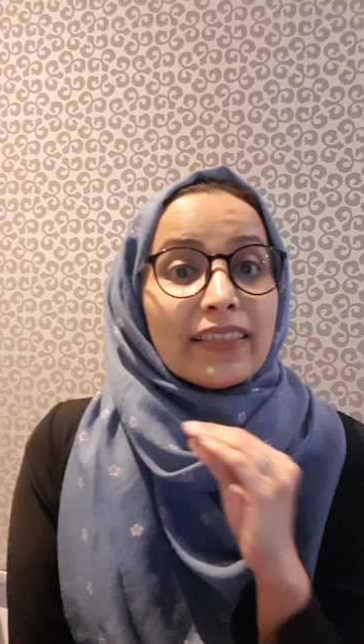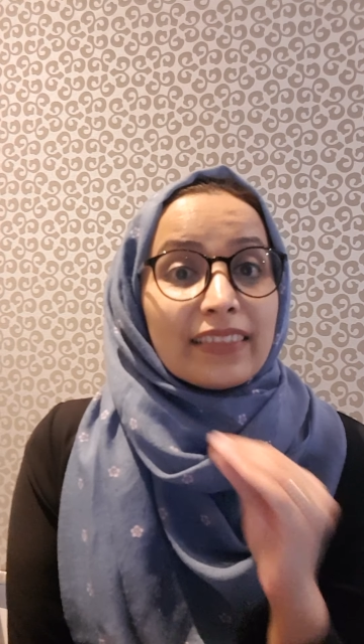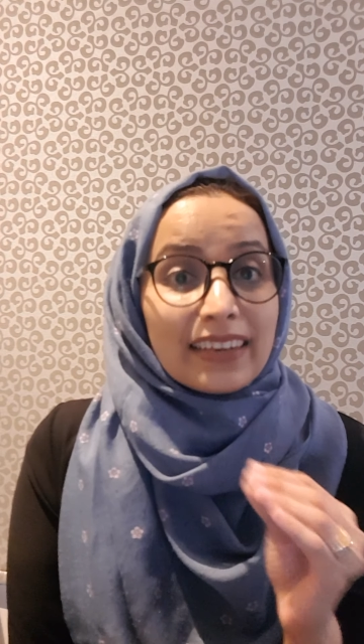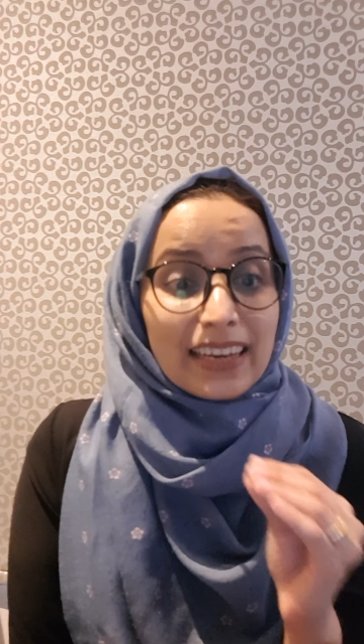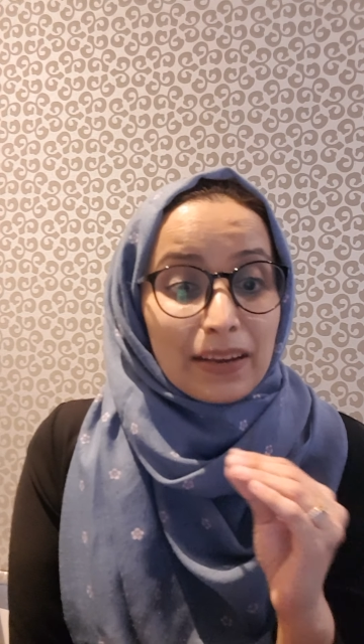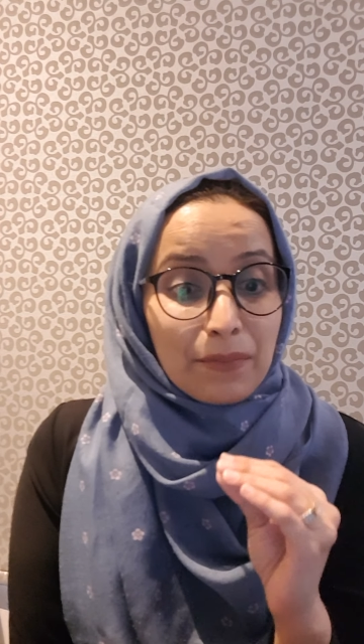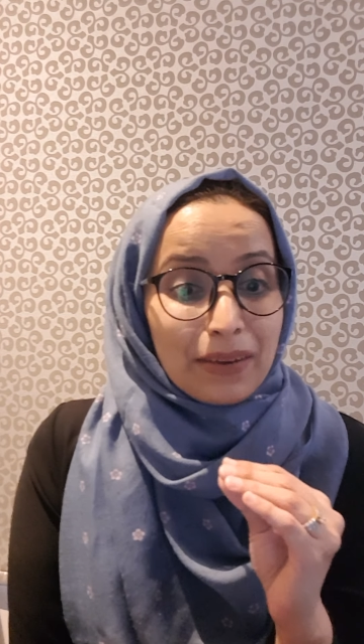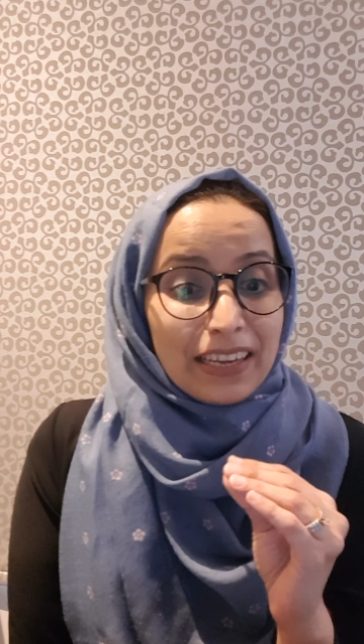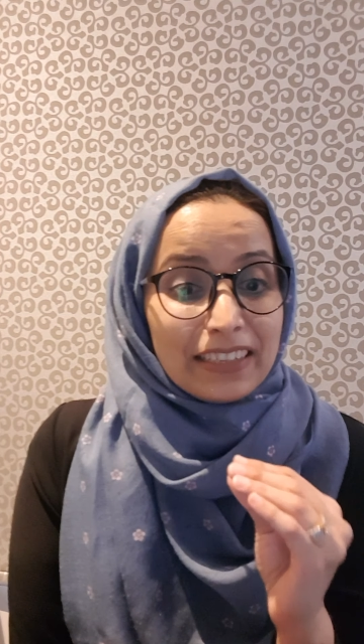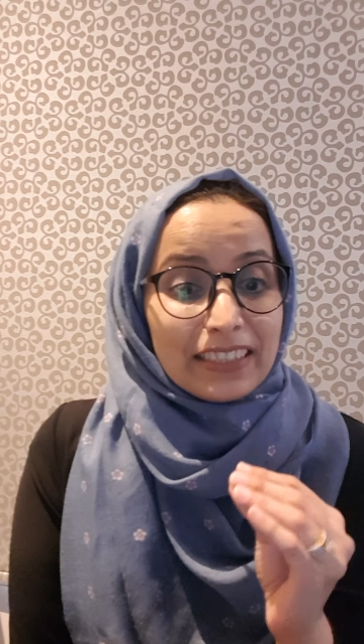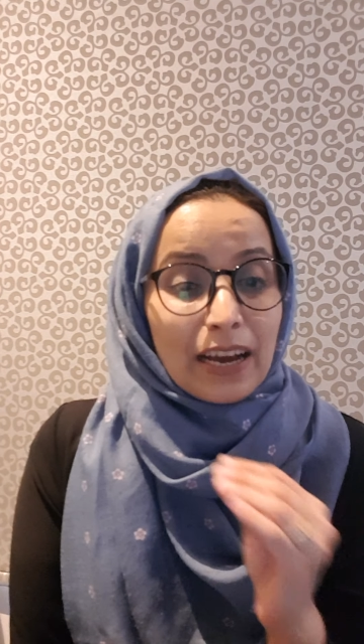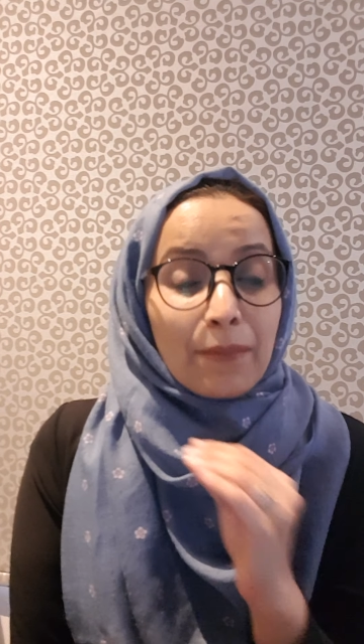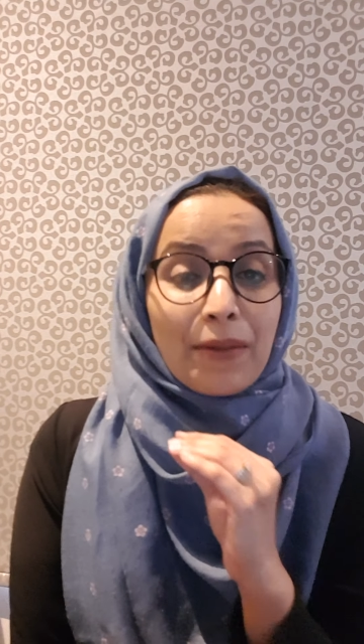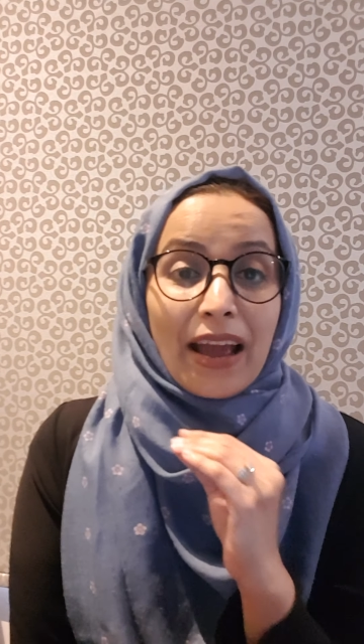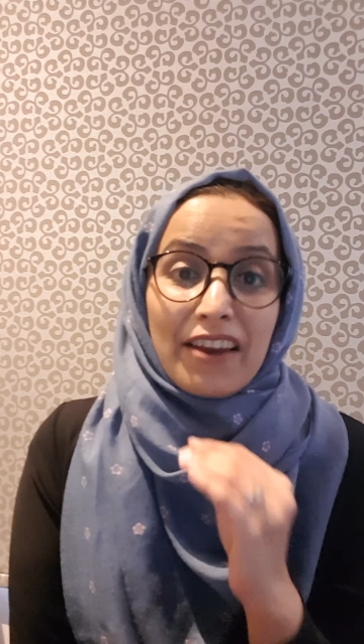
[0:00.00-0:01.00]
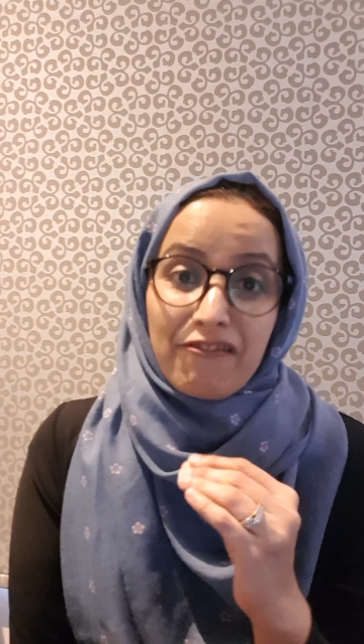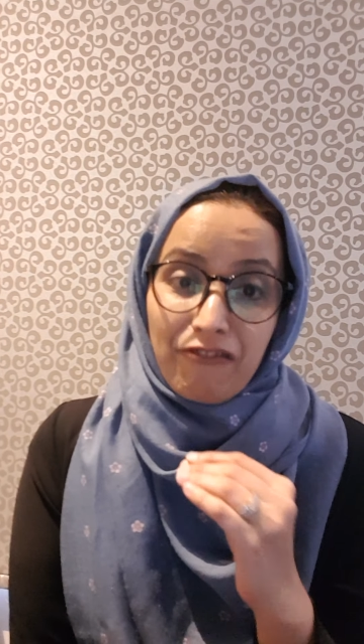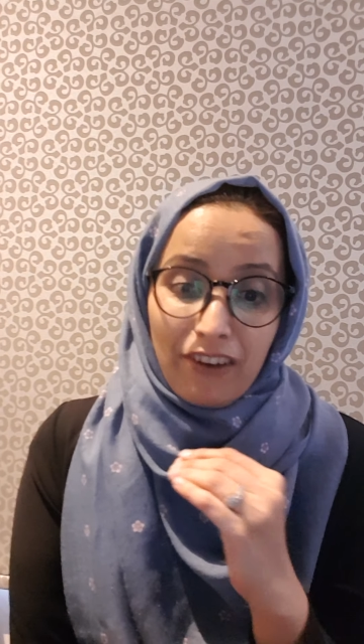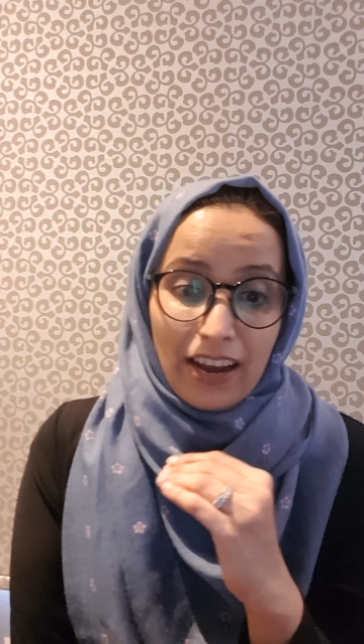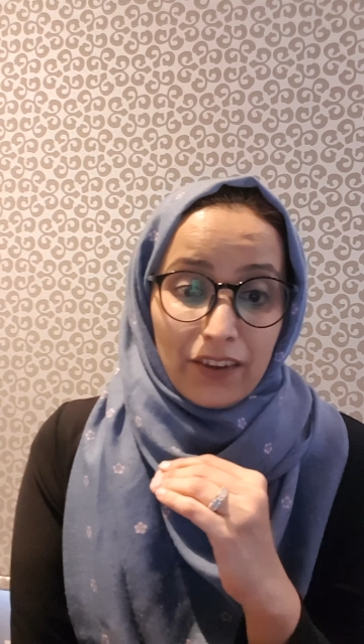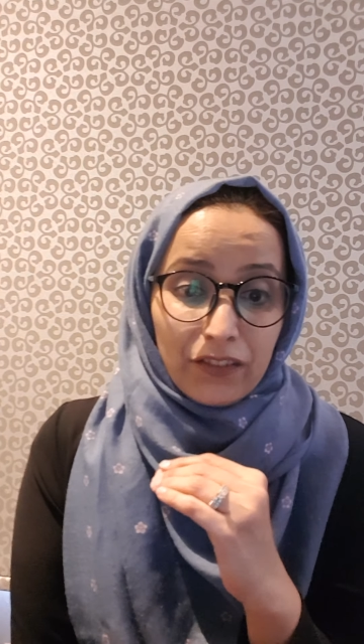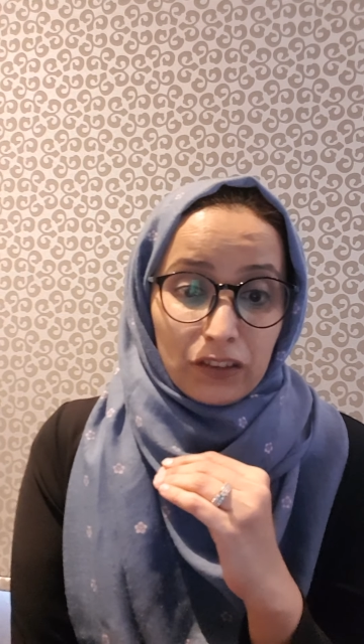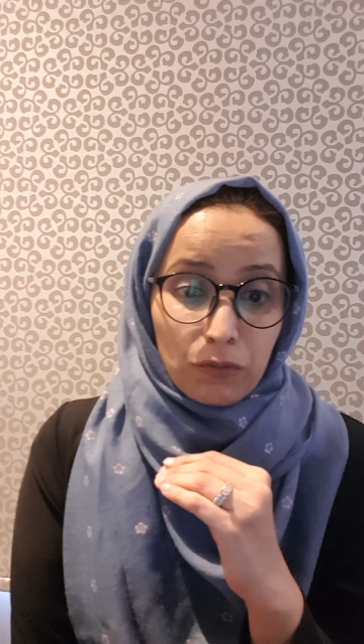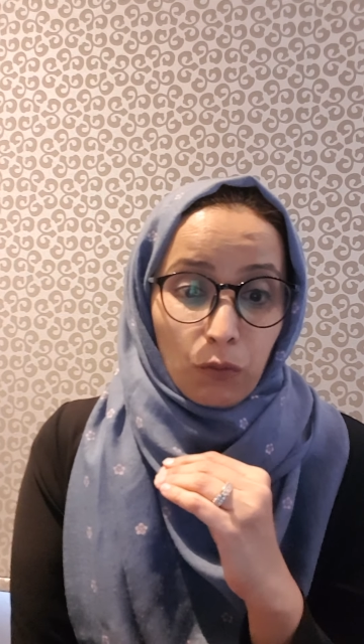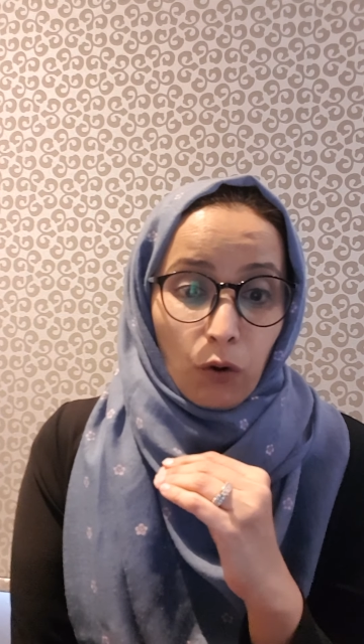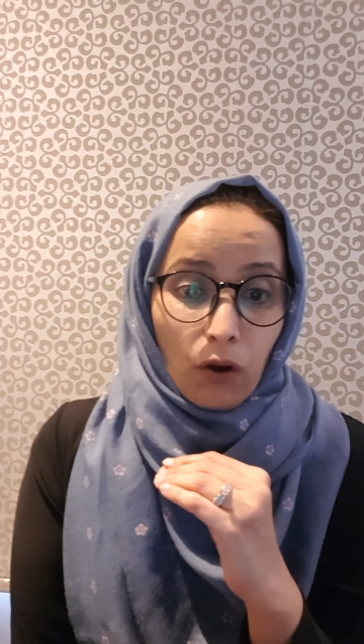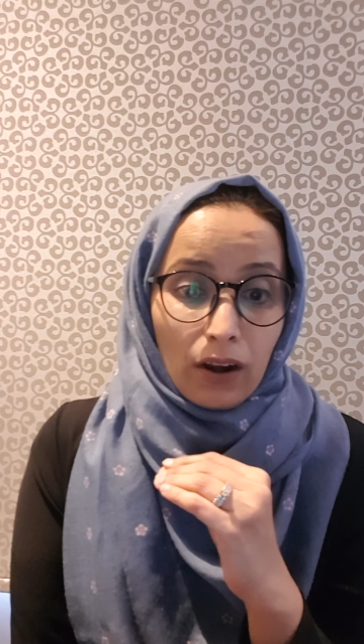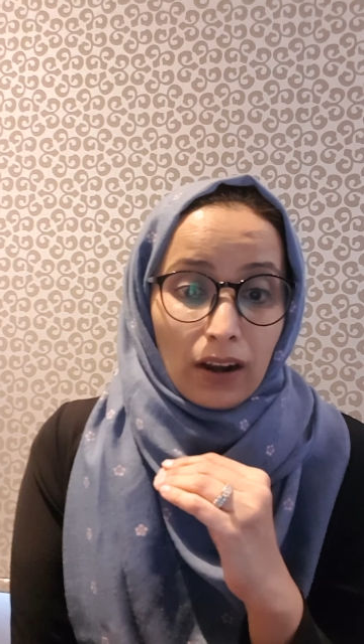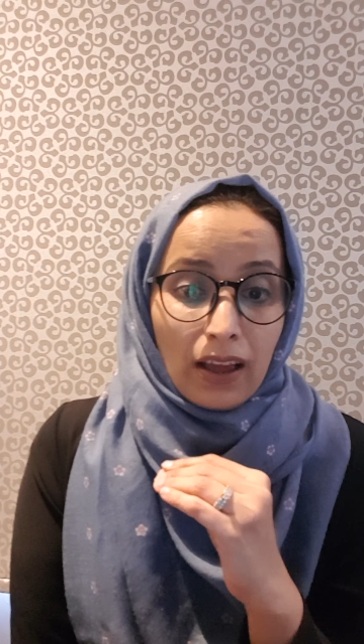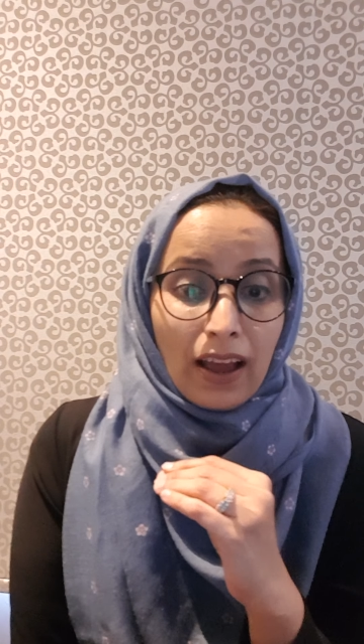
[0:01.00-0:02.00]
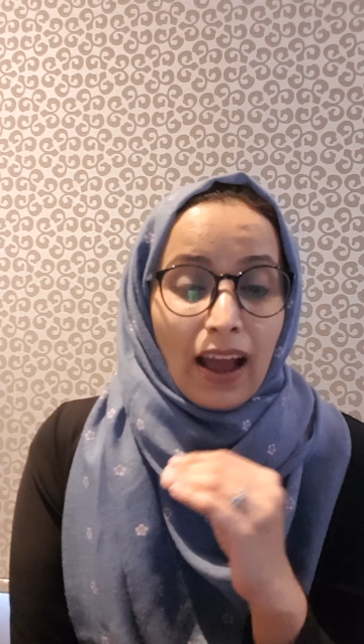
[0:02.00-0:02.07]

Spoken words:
3 medium, and 5 small.